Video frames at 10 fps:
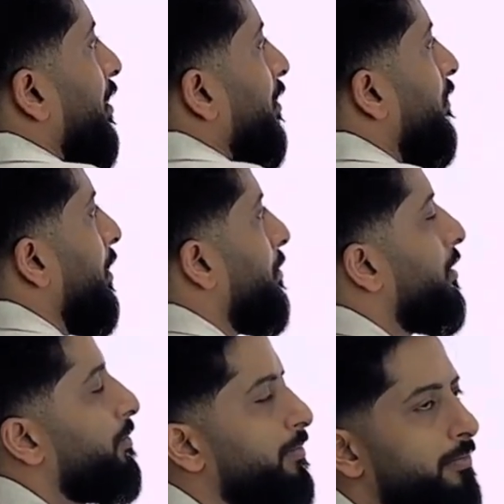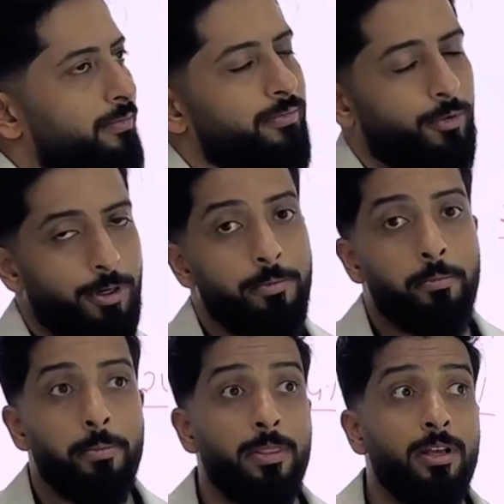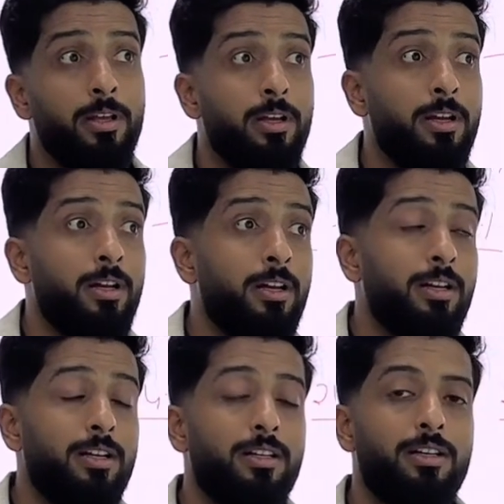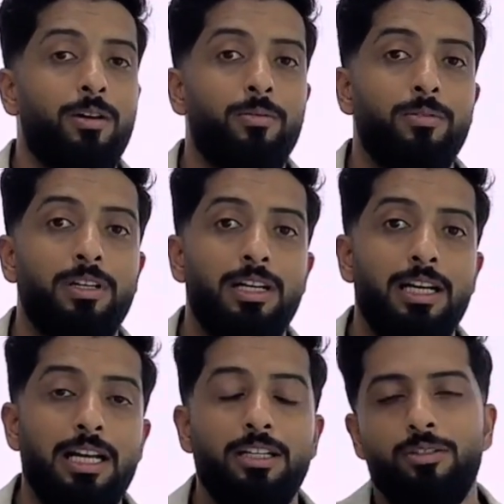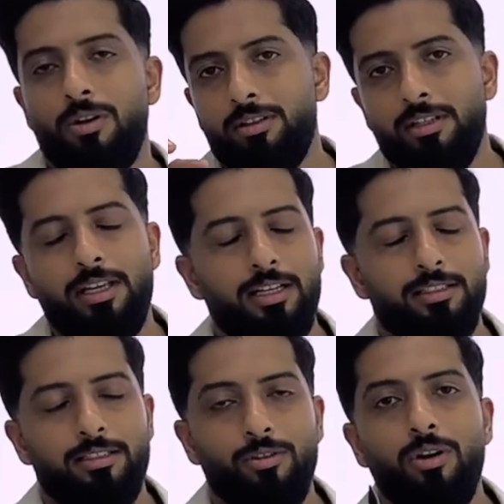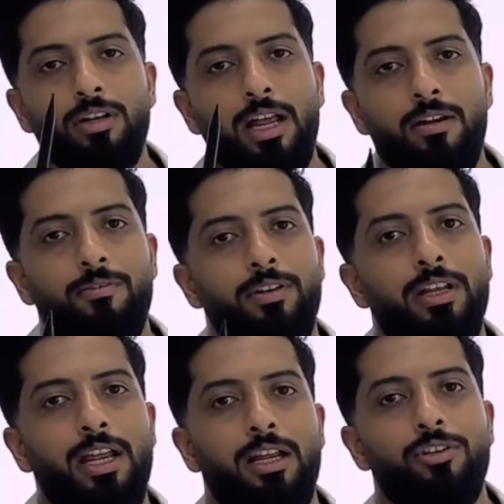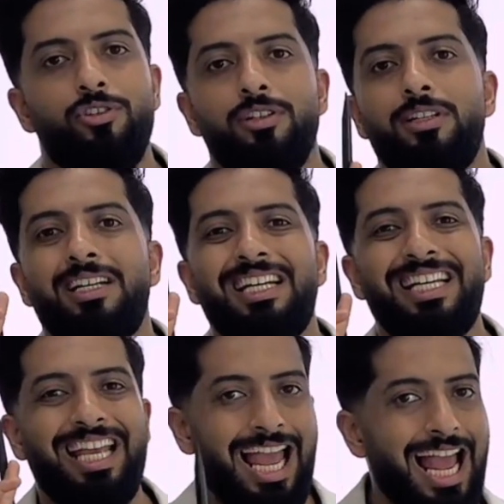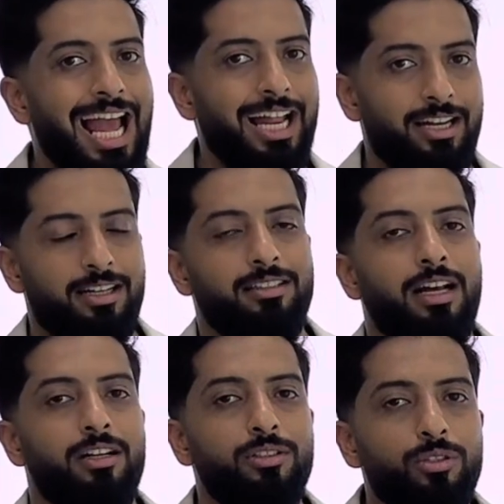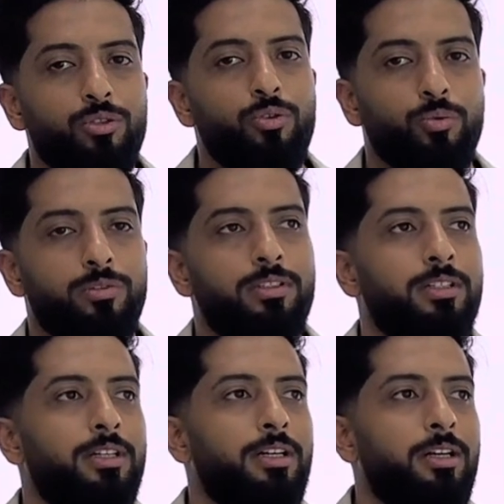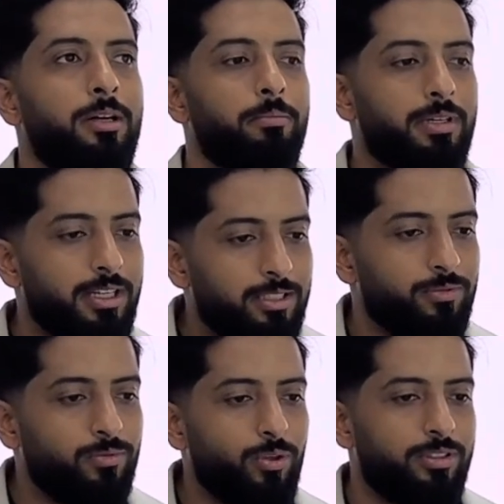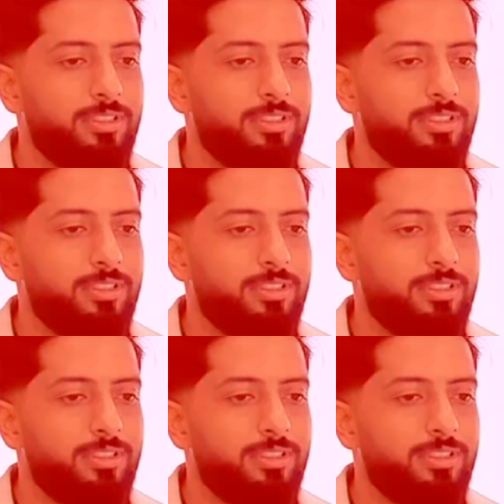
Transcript: flip, right? Now, it's not the case. Not every agent can. That is the truth. But yes, of course,